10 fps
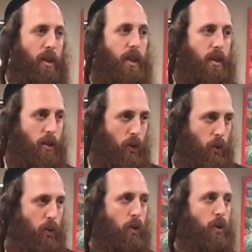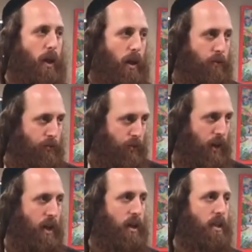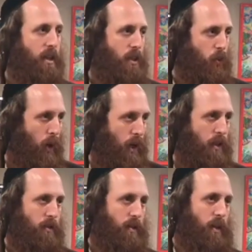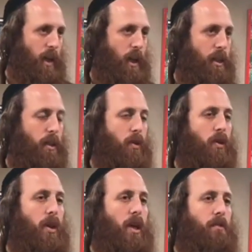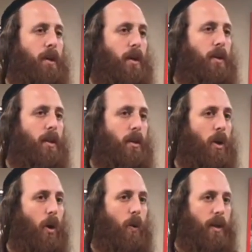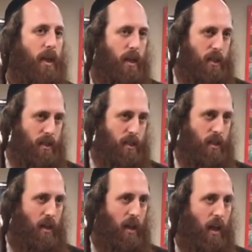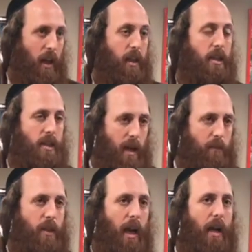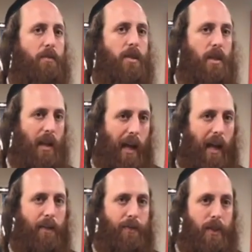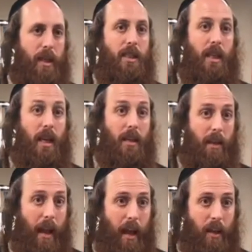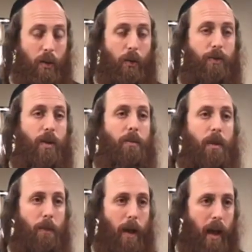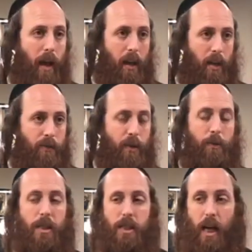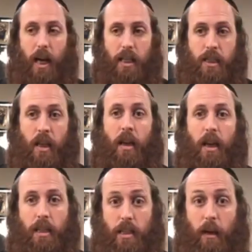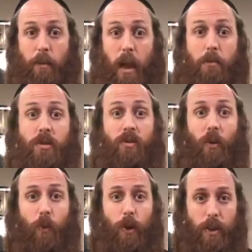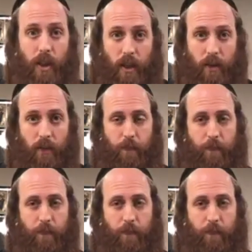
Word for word: that you can fail as well, and that you're not better than no one else, and that sometimes in life things can attack you from the back and from the sides, and sometimes from within.